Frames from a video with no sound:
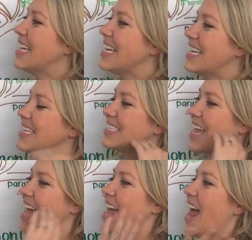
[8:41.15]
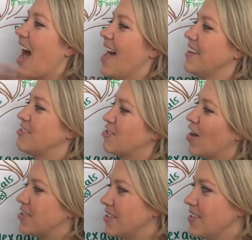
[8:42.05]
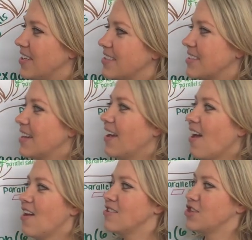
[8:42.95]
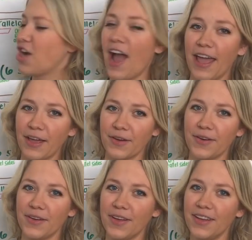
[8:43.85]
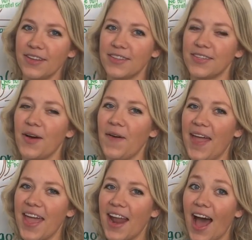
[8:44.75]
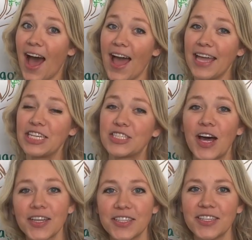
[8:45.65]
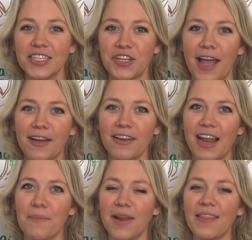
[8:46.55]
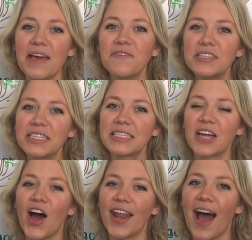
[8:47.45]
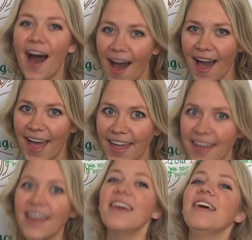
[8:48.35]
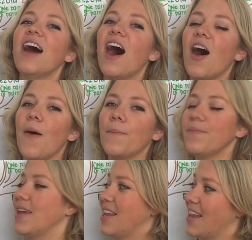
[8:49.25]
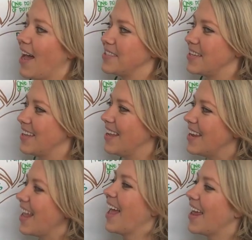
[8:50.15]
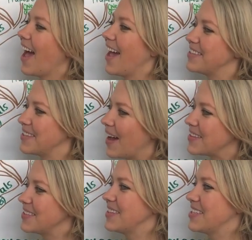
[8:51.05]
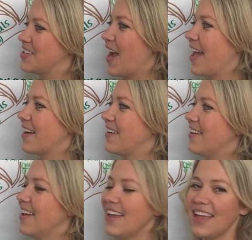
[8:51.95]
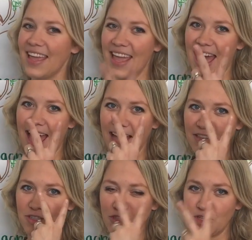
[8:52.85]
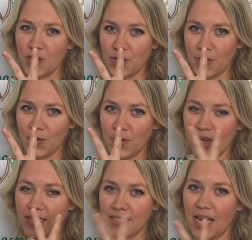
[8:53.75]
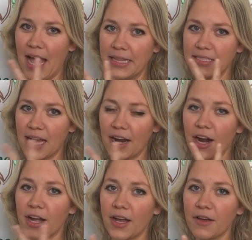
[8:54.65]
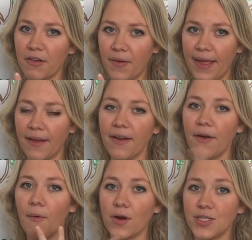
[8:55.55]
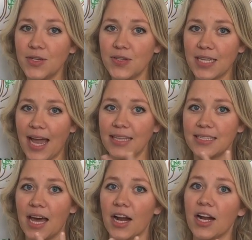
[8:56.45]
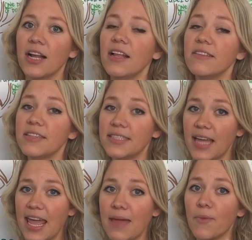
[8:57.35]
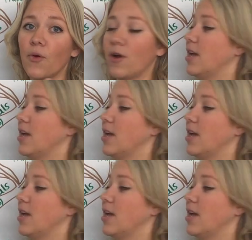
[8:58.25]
is an isosceles triangle. So an isosceles triangle, and I'm putting the emphasis on I, in an isosceles triangle, it has 2 sides that are congruent or 2 sides that are the same or